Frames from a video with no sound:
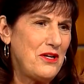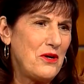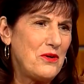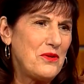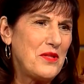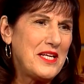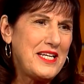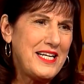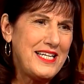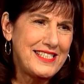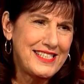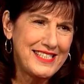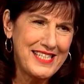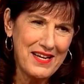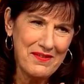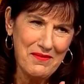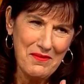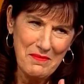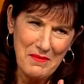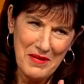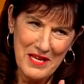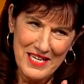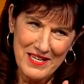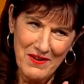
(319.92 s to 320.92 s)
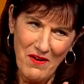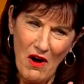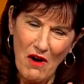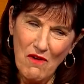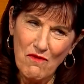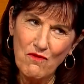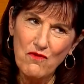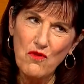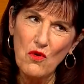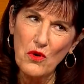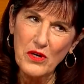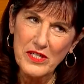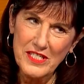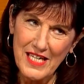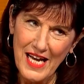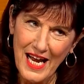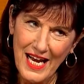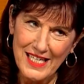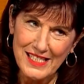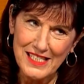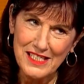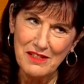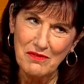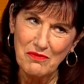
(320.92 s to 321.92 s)
I know that He's giving me a
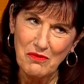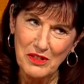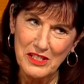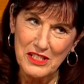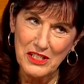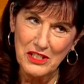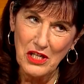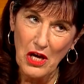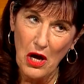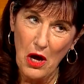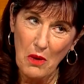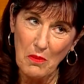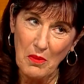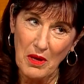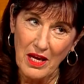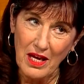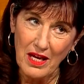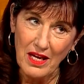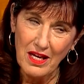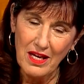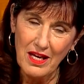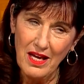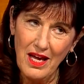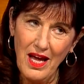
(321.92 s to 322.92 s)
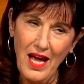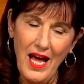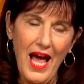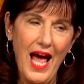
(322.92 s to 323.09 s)
foretaste of what's coming.